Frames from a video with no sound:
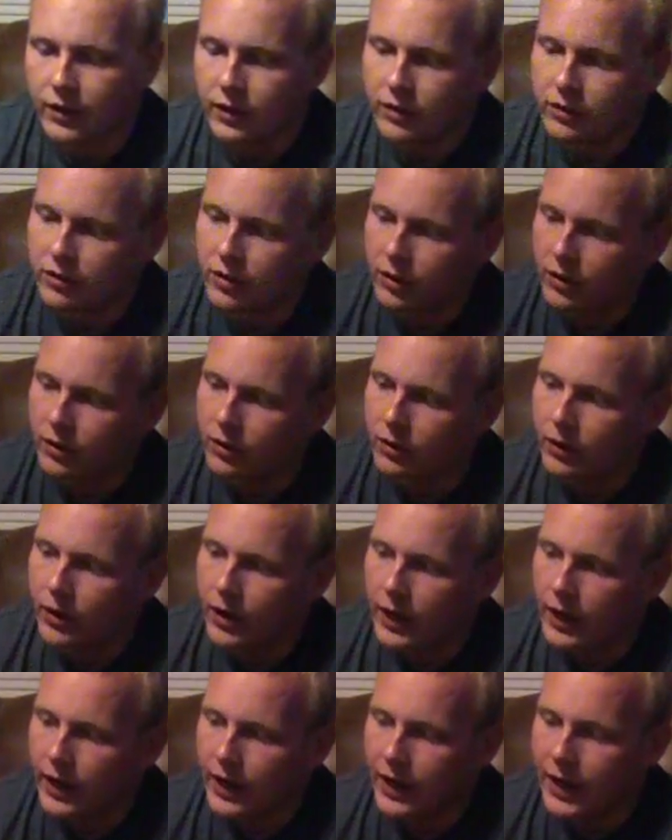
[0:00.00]
So
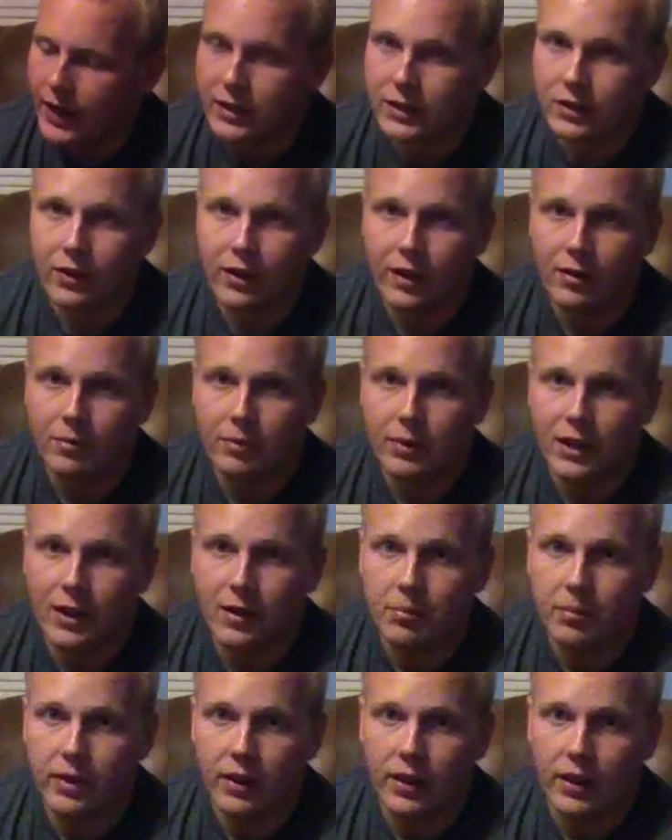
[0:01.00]
I had to go out and pick
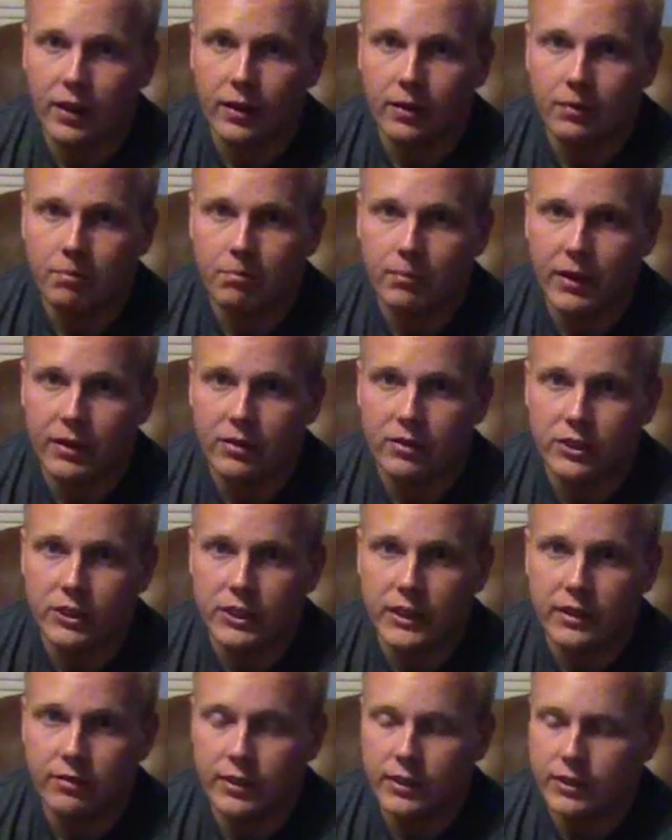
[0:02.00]
up the Master
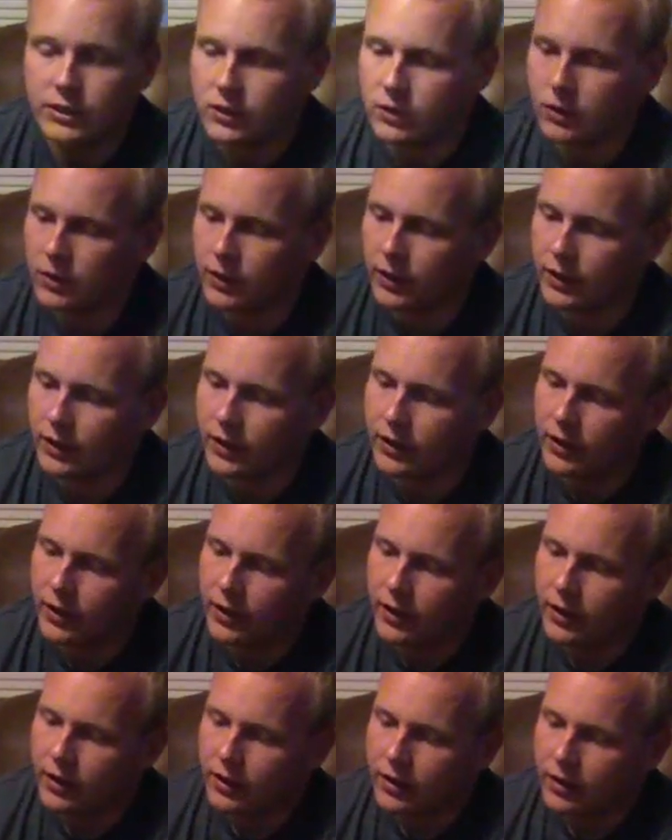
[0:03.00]
Chief controller.
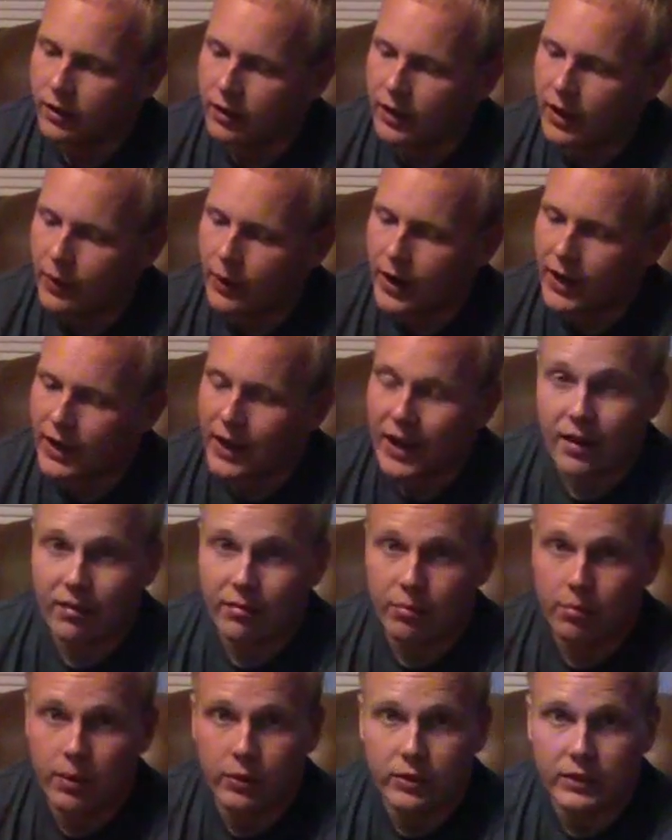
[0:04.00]
That way I have
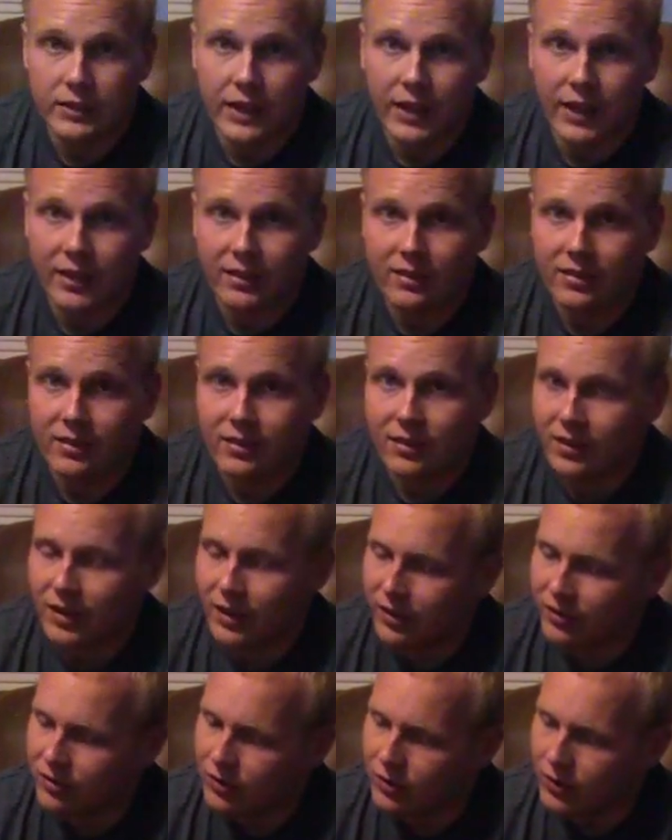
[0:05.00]
both sides
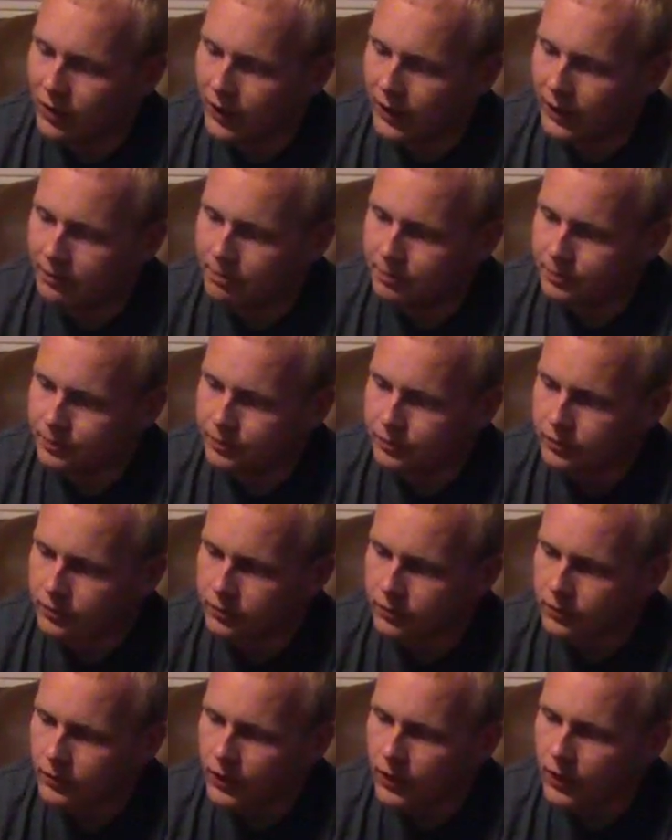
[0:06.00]
of the story.
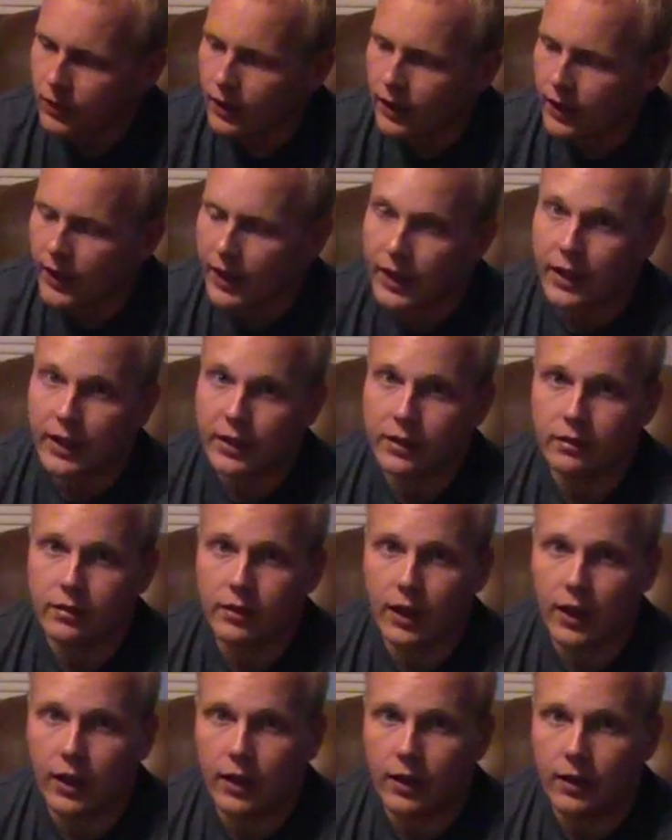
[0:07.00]
And
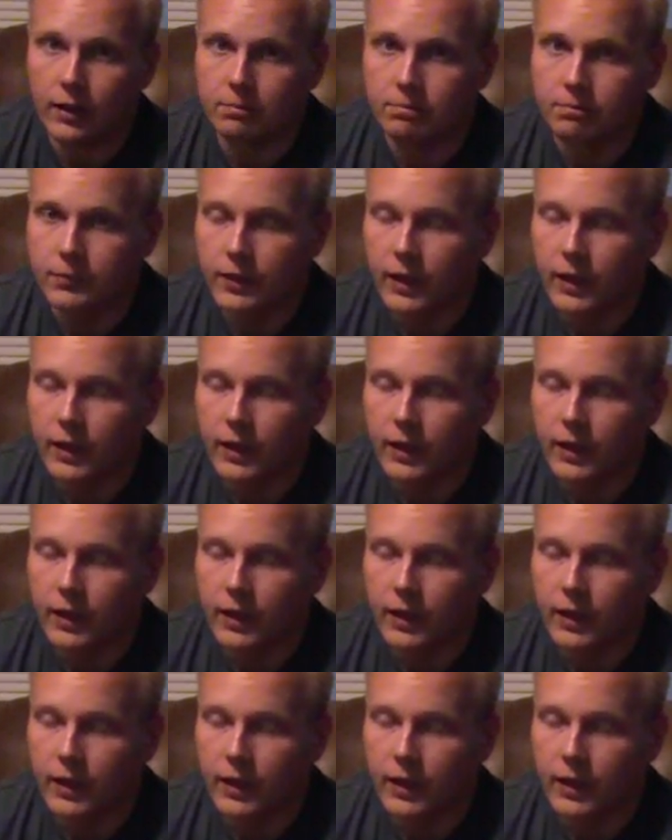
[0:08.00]
a